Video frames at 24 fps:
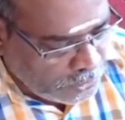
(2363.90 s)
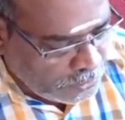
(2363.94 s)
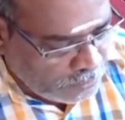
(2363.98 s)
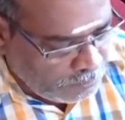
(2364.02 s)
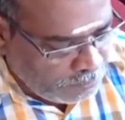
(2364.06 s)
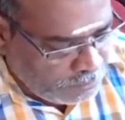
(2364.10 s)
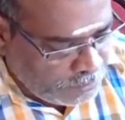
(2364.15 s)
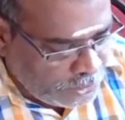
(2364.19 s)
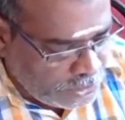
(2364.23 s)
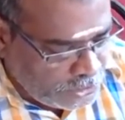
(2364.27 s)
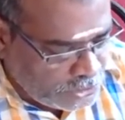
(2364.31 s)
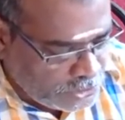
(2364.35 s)

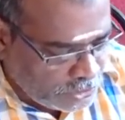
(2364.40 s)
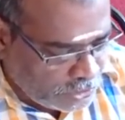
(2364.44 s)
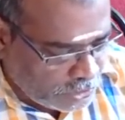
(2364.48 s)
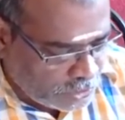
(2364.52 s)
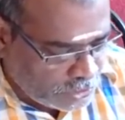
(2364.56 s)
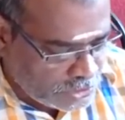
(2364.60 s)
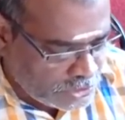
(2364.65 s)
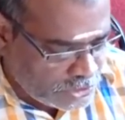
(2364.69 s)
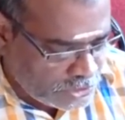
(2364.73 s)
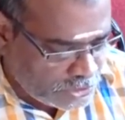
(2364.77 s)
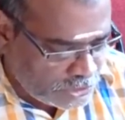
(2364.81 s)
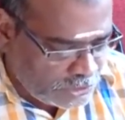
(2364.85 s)
P
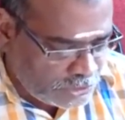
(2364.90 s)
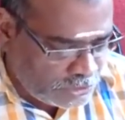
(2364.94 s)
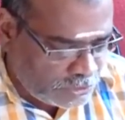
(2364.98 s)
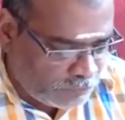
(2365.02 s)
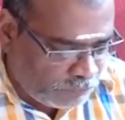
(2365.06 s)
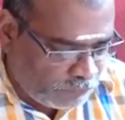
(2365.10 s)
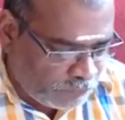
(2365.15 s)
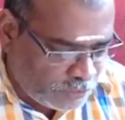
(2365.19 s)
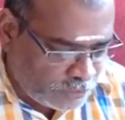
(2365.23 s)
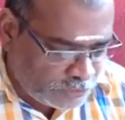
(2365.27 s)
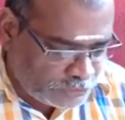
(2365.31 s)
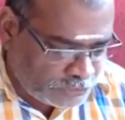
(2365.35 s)
charts is the
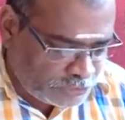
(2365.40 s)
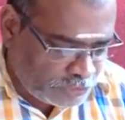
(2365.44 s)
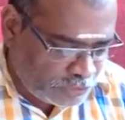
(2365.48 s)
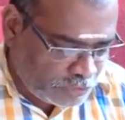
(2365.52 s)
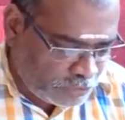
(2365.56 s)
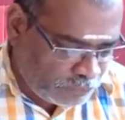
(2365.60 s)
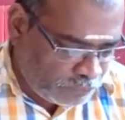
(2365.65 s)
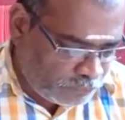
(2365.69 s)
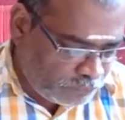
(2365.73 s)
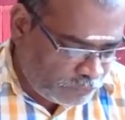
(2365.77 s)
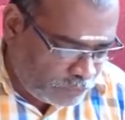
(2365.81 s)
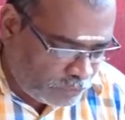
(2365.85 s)
function
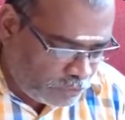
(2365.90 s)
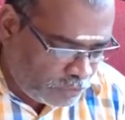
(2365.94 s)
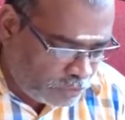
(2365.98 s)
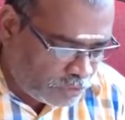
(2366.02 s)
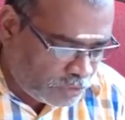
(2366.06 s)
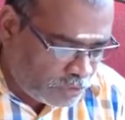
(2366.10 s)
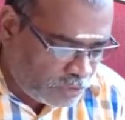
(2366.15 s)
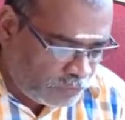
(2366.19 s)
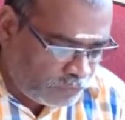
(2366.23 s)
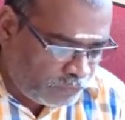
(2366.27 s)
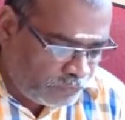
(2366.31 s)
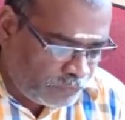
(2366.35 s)
of
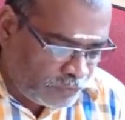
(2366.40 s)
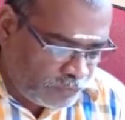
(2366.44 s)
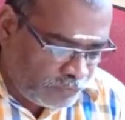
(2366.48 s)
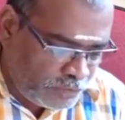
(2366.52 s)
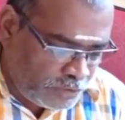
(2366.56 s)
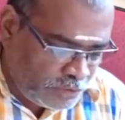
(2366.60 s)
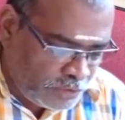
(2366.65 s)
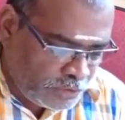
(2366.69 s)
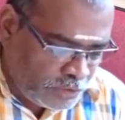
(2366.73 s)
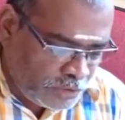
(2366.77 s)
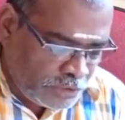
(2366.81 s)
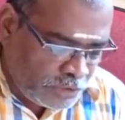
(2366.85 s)
non-conforming